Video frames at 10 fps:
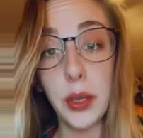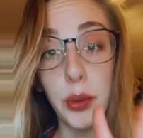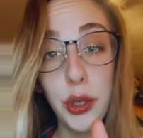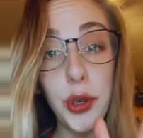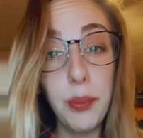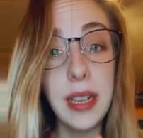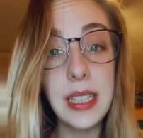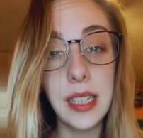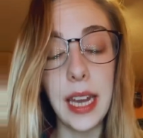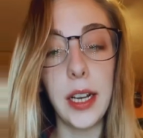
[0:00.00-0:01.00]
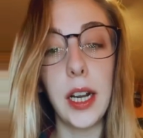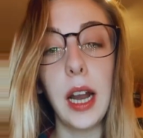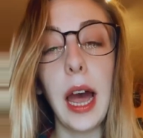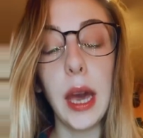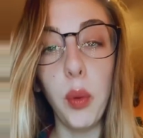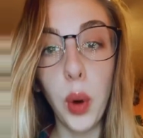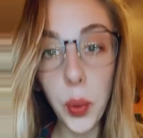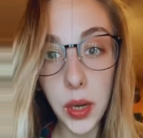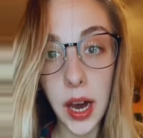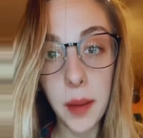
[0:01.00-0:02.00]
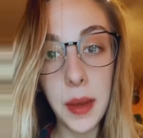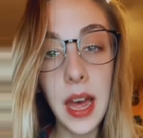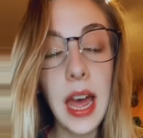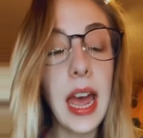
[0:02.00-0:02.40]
so 2 months later, I woke up